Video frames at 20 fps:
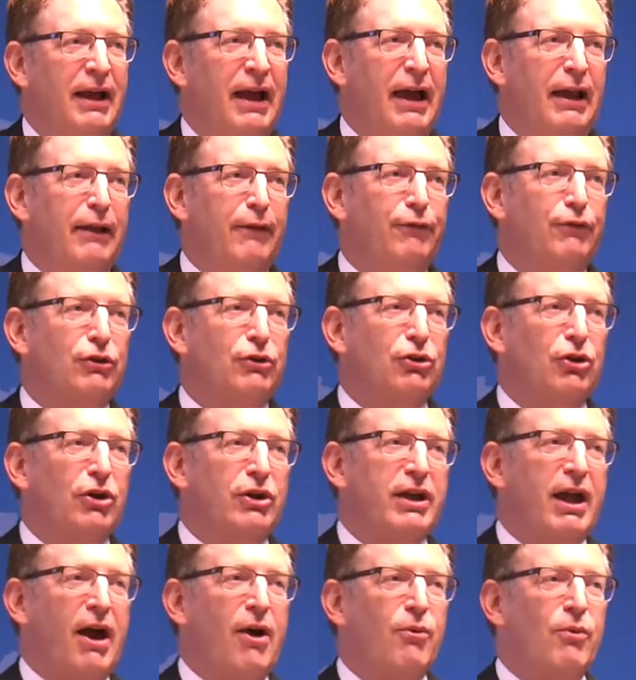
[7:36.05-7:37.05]
And if you
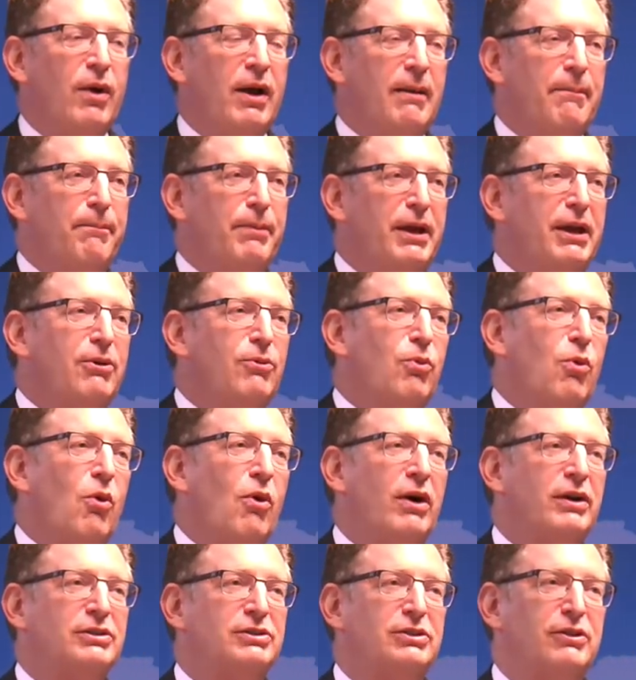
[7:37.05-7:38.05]
look at where big
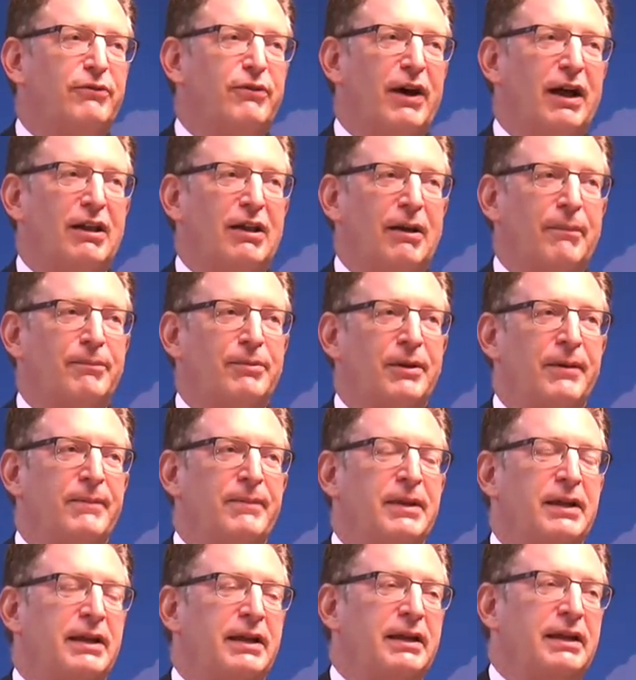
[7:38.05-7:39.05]
wars developed,
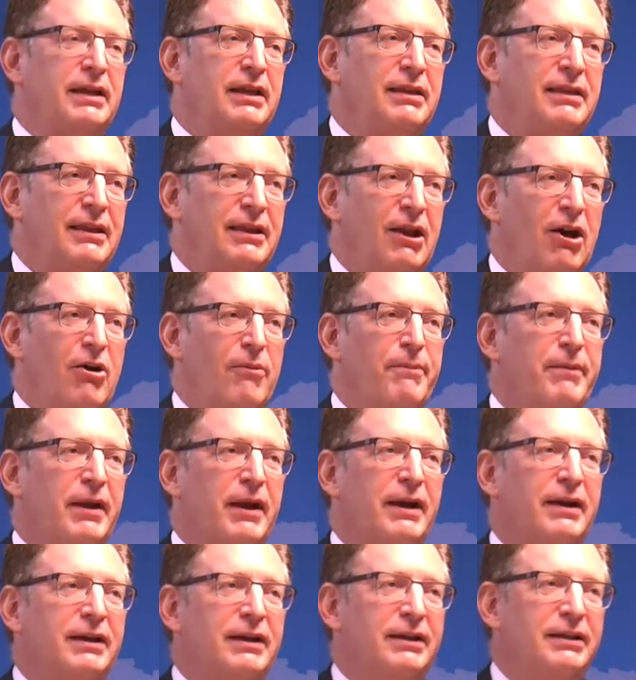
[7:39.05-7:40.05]
in
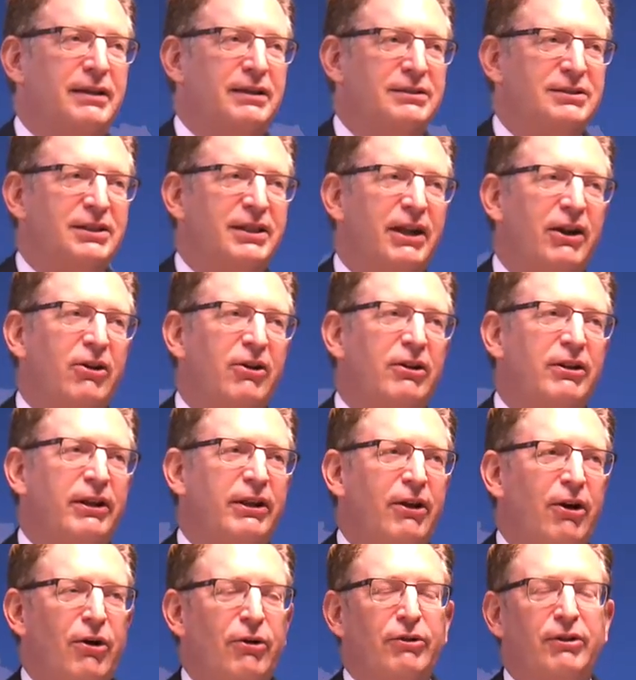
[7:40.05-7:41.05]
Ethiopia, in the Sierra
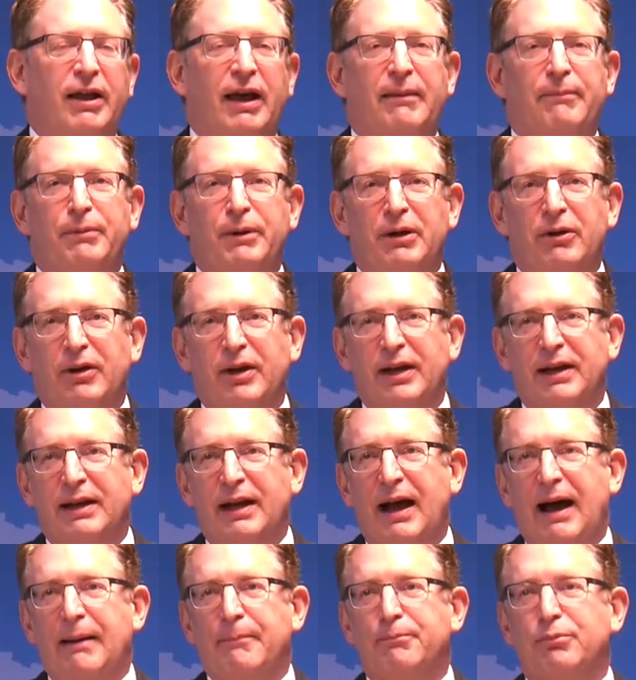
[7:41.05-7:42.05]
Leone Liberia
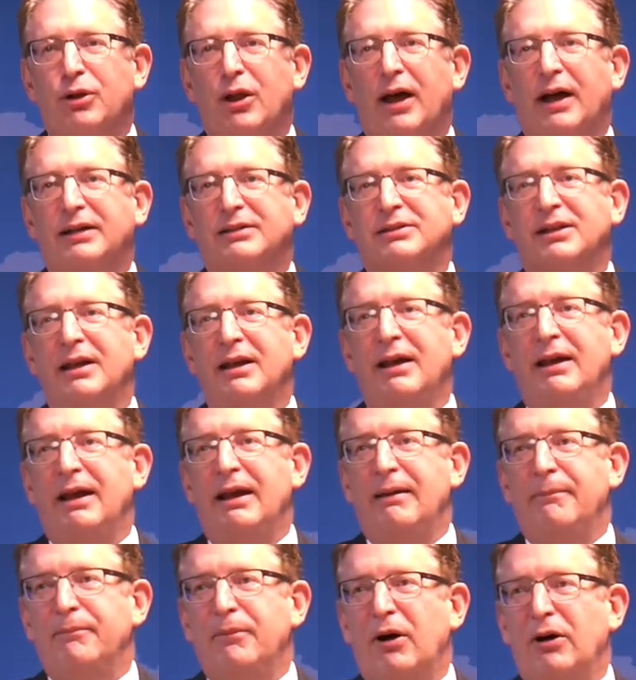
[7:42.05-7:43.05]
complex,
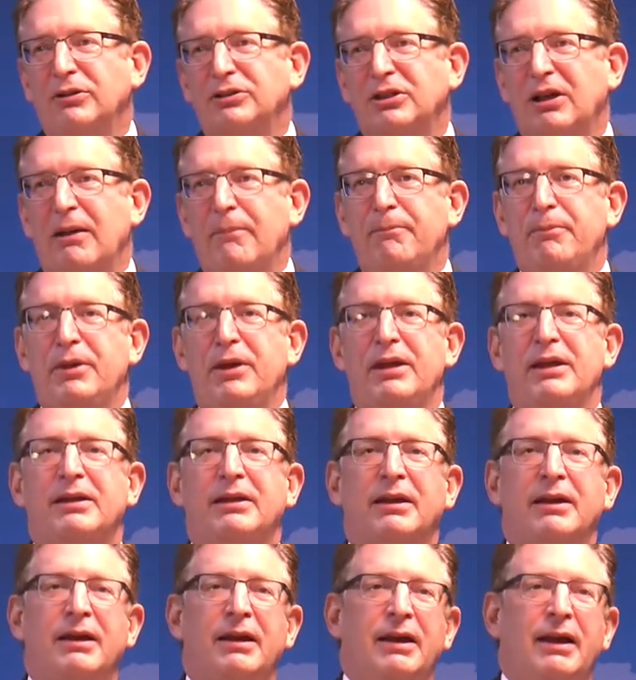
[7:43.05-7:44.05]
in
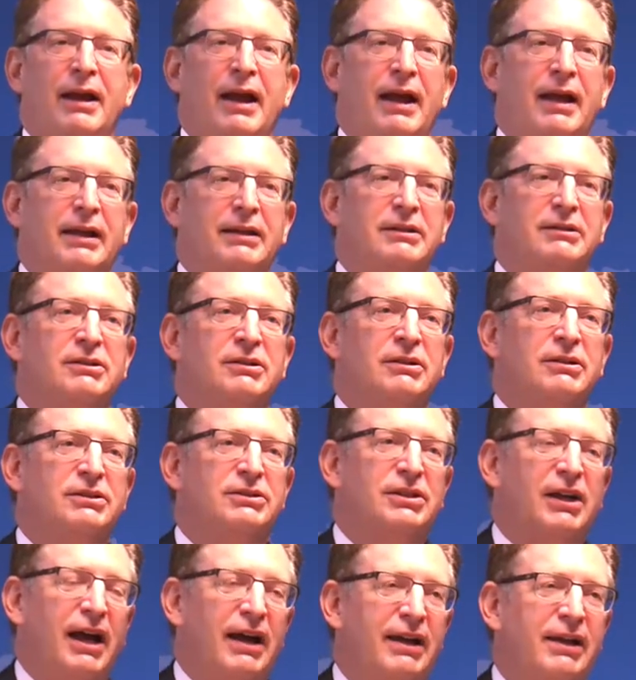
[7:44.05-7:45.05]
Mozambique, in
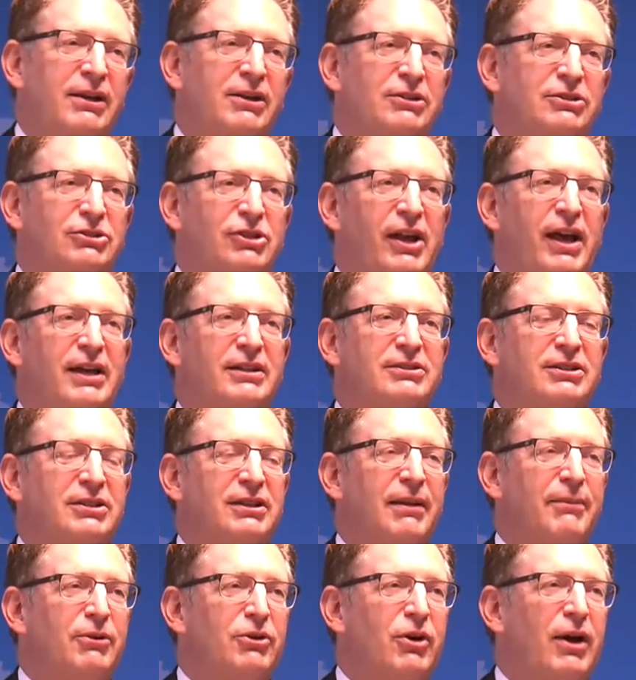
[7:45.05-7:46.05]
Zaire slash the
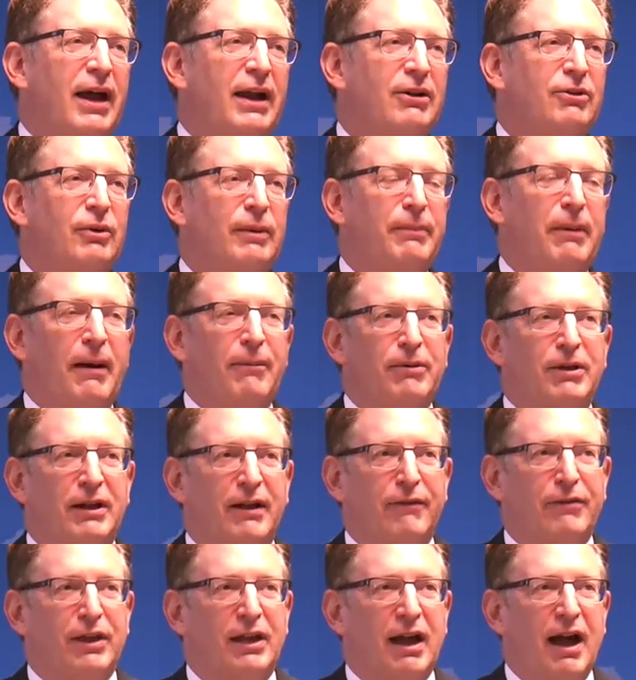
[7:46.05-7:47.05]
Democratic
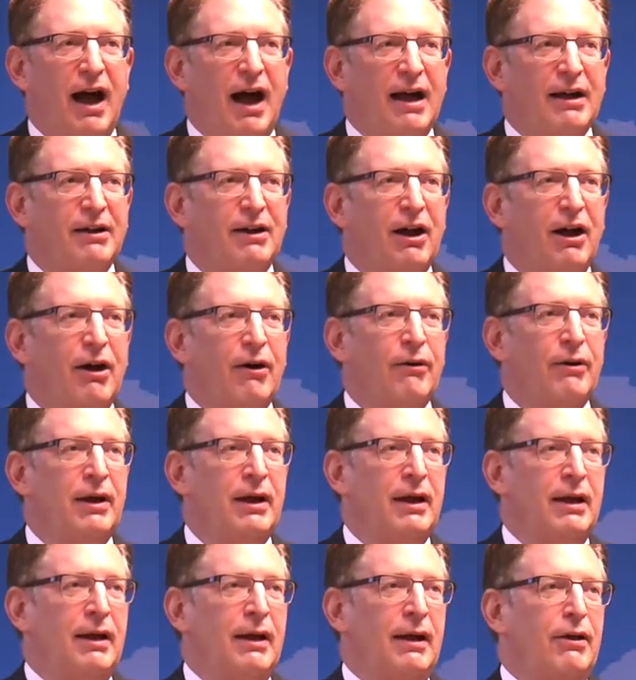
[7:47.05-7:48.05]
Republic of the Congo,
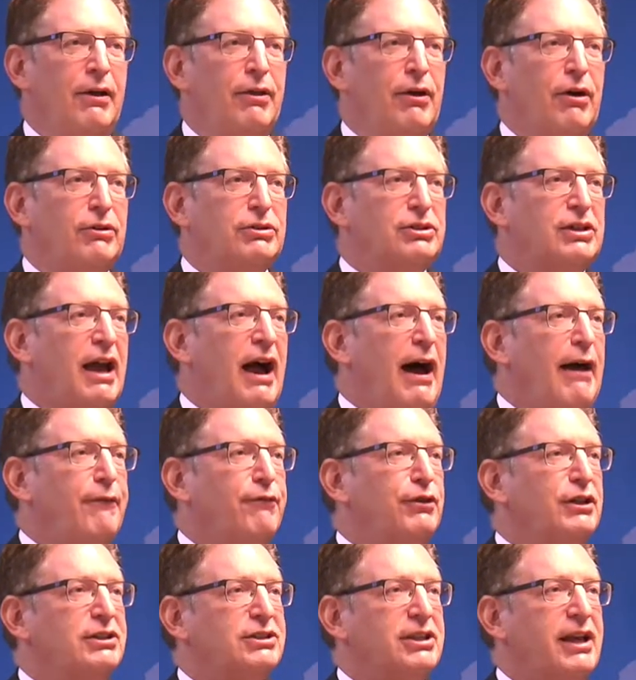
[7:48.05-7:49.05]
those
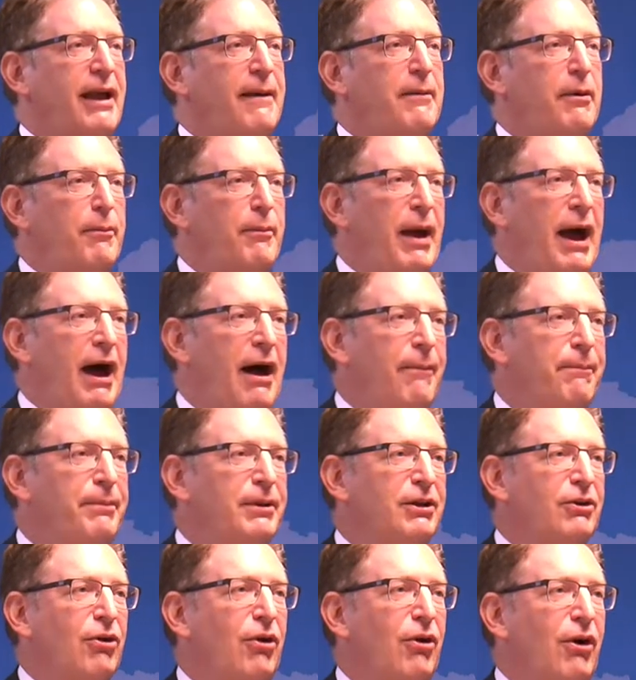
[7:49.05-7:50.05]
conflicts came about
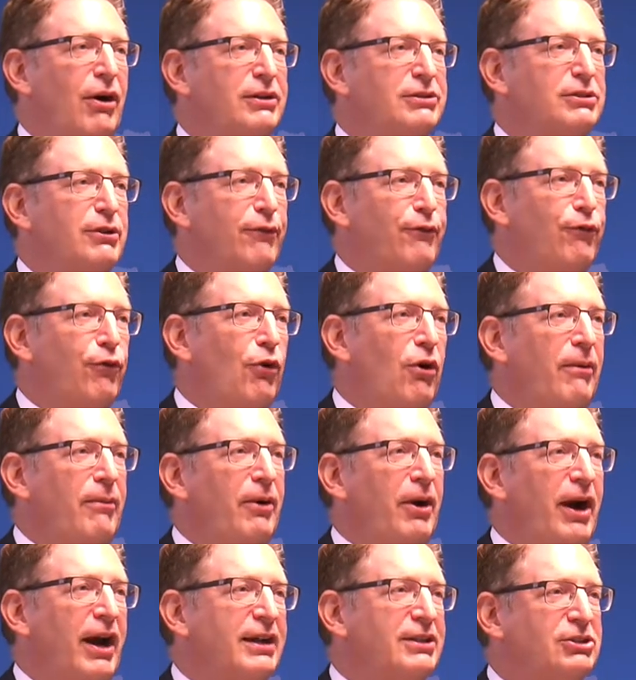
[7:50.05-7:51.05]
because the
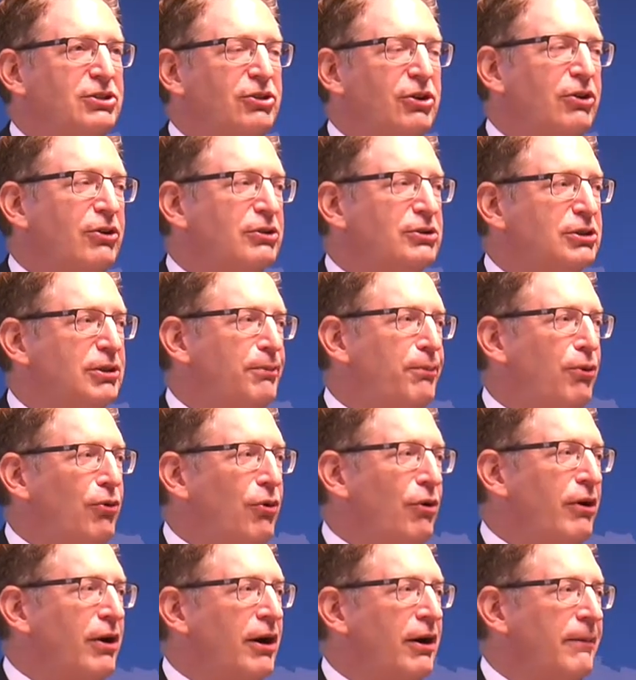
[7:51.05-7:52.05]
former external
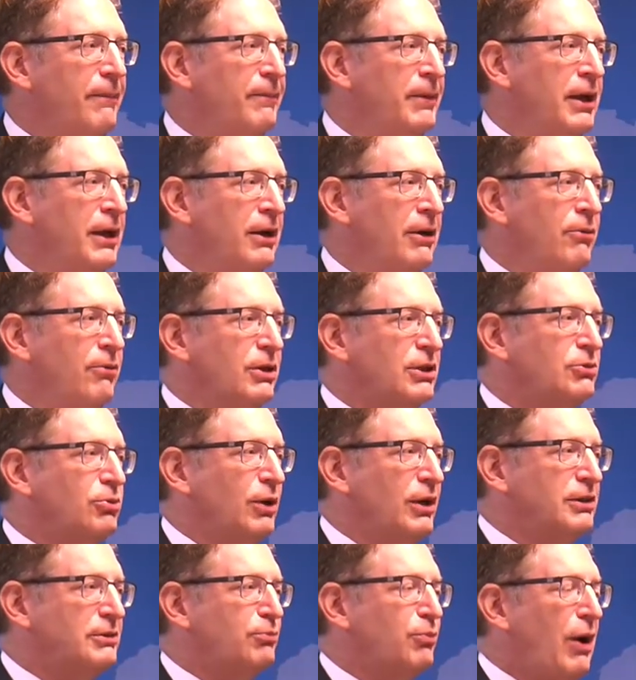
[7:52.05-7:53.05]
supporter, which
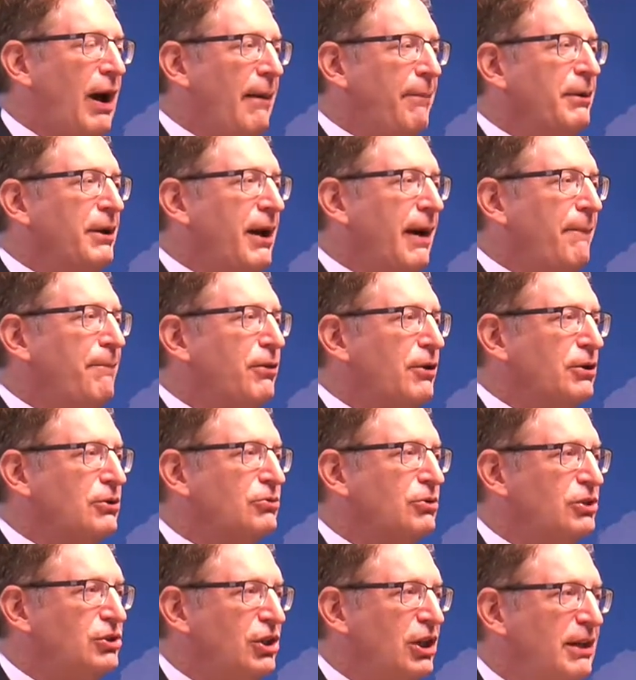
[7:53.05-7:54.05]
was propping up those
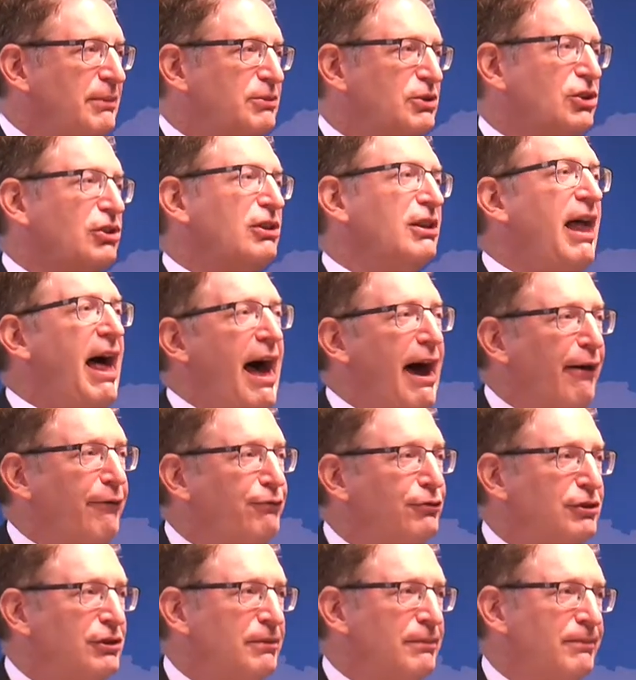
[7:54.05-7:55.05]
regimes,
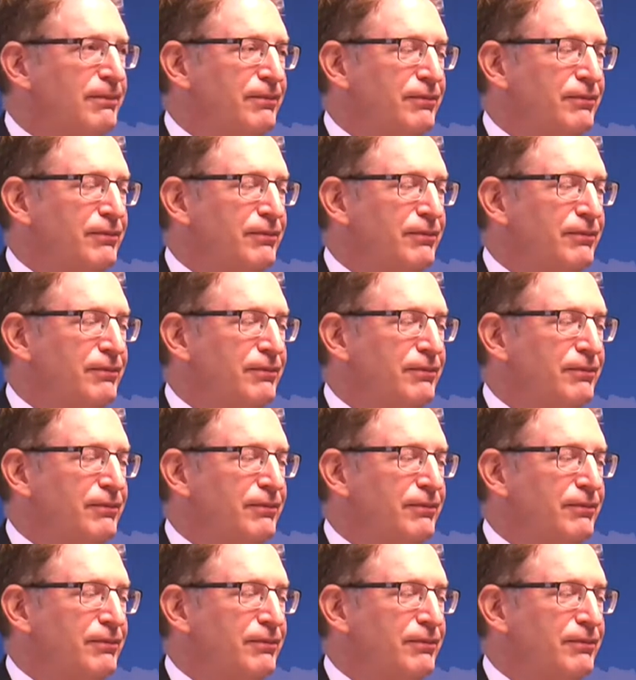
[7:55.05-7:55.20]
left.